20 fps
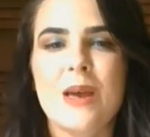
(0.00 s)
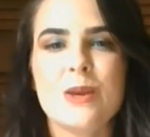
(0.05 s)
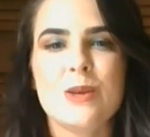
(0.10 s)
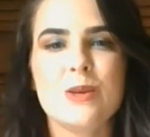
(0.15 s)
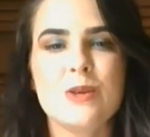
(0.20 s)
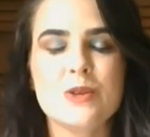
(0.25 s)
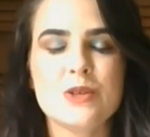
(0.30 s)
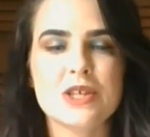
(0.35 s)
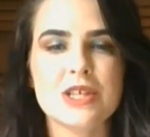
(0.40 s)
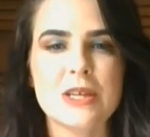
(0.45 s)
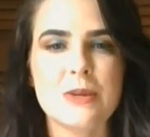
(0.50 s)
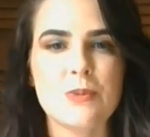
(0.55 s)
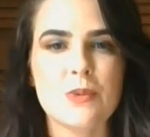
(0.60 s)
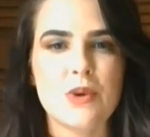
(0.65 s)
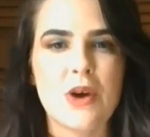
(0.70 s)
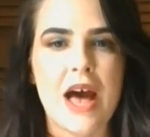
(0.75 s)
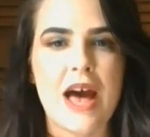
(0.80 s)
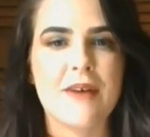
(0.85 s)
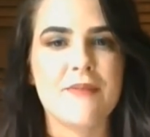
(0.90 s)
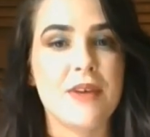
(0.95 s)
Usually
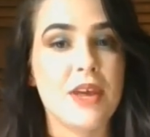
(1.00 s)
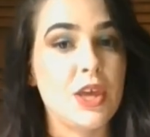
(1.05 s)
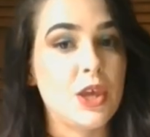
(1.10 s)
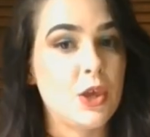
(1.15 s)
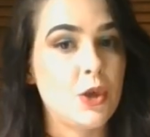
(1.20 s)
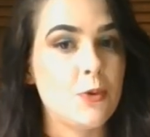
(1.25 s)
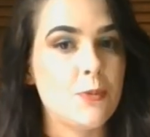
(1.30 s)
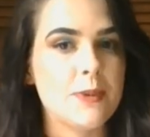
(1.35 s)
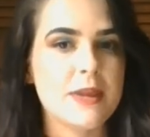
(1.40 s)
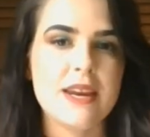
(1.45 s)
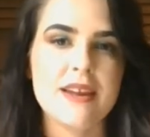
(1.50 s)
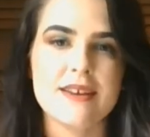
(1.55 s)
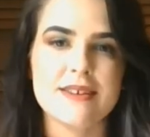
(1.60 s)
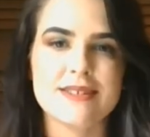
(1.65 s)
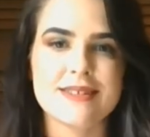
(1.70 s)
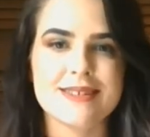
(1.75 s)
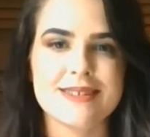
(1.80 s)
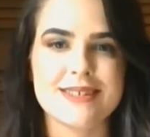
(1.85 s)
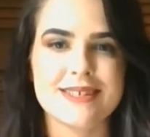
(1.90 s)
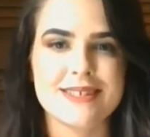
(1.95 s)
we'll have a human
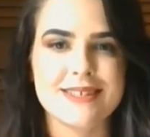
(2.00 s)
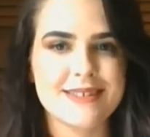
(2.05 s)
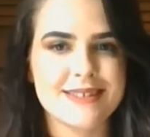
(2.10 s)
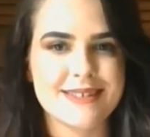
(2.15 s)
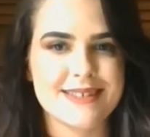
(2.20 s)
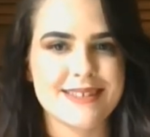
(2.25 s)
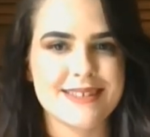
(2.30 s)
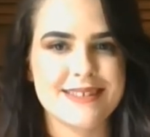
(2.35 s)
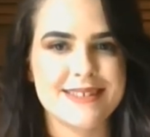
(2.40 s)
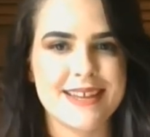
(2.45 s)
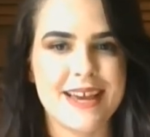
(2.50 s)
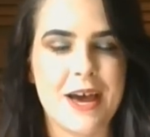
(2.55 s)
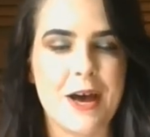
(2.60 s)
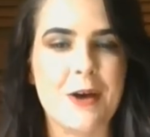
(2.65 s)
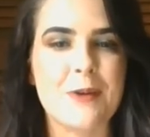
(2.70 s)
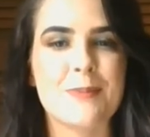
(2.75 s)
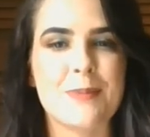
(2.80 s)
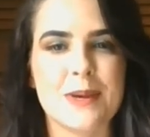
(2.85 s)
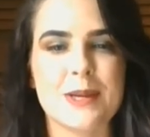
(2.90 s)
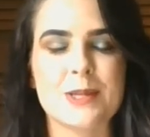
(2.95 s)
assistant to
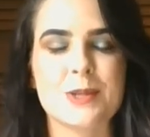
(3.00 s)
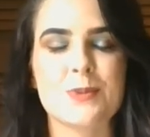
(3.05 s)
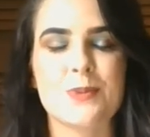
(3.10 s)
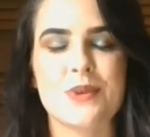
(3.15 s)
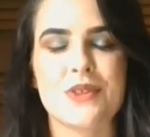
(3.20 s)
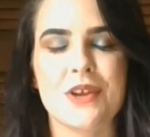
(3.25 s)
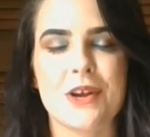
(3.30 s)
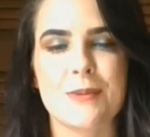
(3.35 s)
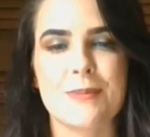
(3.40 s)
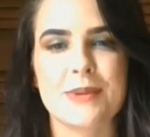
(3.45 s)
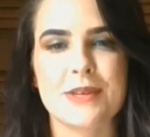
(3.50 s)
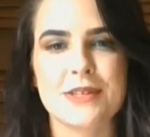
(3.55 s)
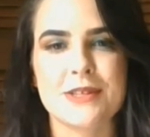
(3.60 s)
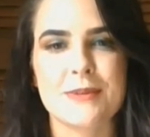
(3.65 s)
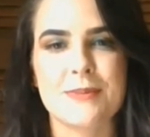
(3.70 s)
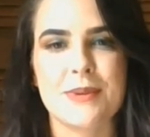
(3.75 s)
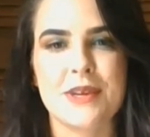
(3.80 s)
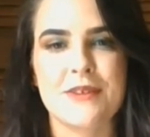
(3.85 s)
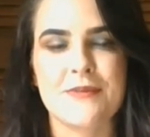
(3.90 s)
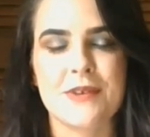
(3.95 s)
help us with our Build
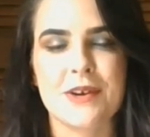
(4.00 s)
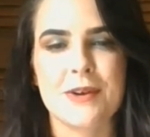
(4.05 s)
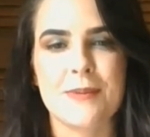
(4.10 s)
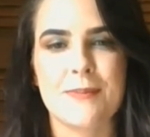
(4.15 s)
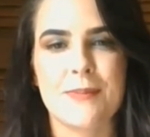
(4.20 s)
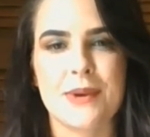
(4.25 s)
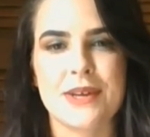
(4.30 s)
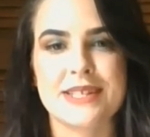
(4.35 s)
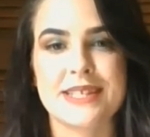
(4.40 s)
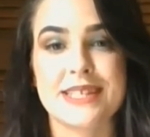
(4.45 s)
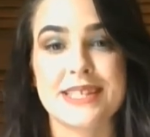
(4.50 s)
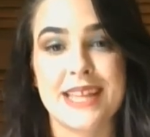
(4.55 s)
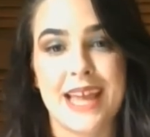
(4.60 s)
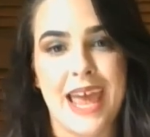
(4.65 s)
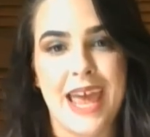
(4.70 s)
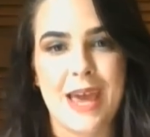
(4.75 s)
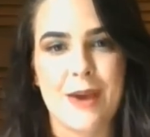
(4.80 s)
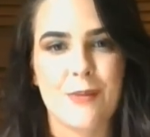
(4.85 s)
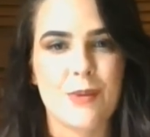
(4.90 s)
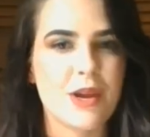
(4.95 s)
a Beaver, but
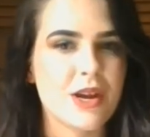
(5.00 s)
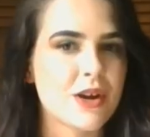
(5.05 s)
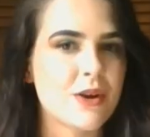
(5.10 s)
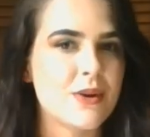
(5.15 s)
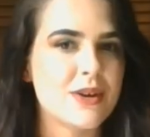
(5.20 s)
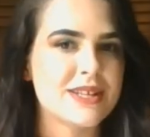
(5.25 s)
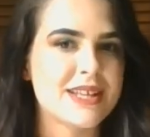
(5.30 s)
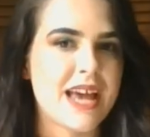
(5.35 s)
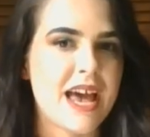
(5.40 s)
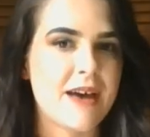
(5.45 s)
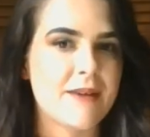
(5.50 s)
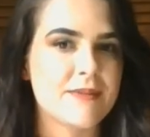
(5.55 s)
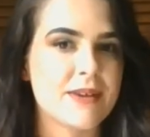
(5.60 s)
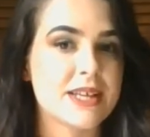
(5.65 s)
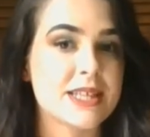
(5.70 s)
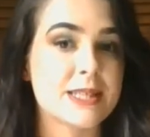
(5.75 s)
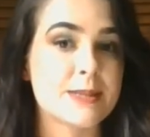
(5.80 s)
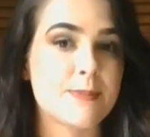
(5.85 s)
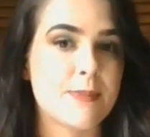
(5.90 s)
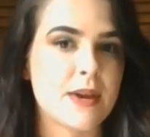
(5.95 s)
today we are going to have
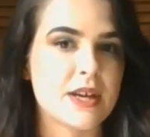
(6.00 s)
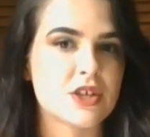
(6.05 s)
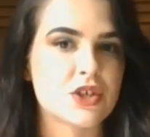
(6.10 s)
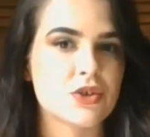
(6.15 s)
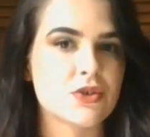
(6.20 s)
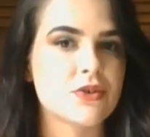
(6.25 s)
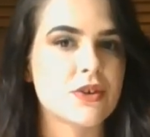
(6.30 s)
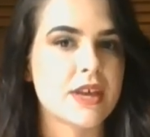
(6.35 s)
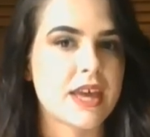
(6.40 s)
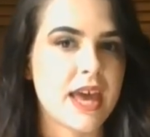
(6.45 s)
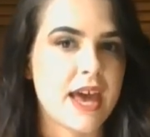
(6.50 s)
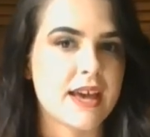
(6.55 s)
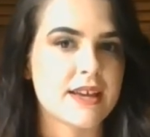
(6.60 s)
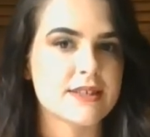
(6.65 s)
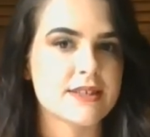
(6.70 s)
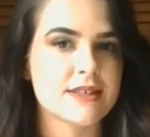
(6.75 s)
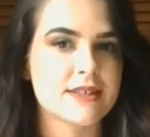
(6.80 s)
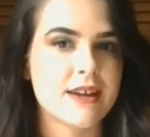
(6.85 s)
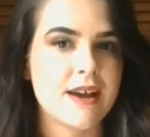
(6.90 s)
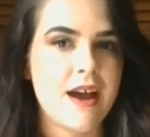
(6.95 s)
a special
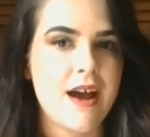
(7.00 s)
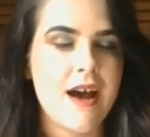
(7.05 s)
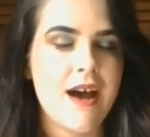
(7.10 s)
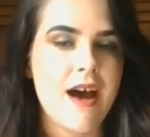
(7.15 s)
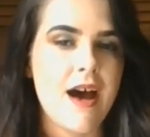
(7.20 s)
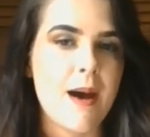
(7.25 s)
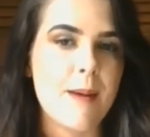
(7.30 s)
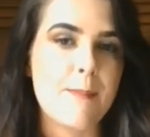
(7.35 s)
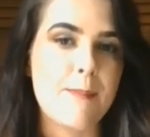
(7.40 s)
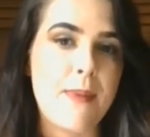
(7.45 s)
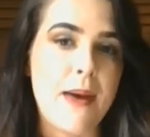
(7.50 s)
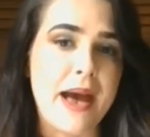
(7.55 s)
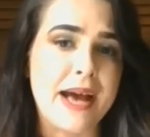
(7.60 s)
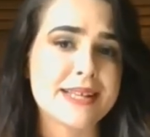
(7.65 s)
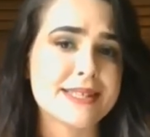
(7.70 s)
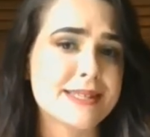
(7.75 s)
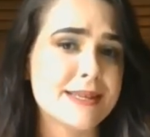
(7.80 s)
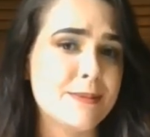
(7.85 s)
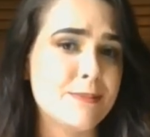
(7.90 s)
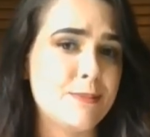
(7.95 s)
guest, a
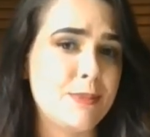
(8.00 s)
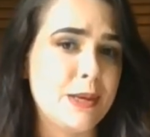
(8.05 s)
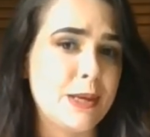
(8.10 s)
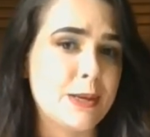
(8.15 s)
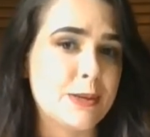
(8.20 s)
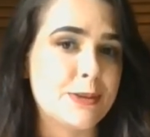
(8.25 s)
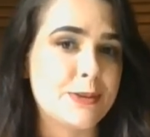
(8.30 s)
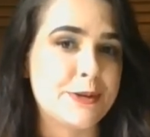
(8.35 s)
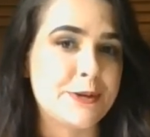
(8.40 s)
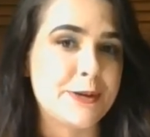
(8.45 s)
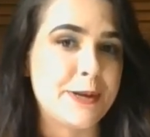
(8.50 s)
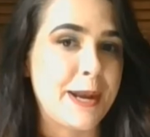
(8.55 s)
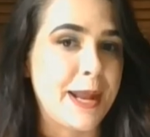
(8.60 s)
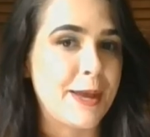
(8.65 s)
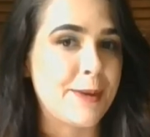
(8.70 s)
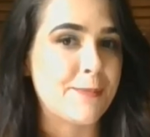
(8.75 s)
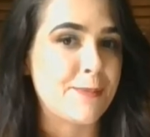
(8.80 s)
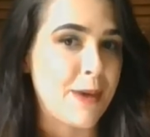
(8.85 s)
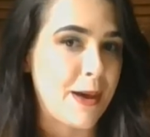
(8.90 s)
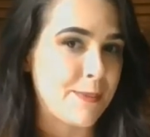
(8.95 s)
Basset Beagle
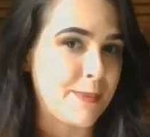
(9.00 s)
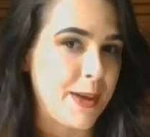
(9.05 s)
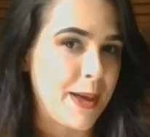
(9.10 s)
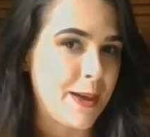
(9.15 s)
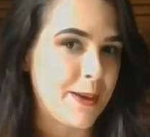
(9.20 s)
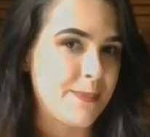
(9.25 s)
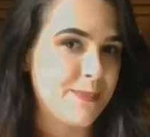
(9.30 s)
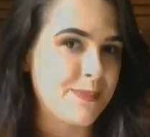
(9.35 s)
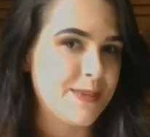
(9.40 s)
named Bubba.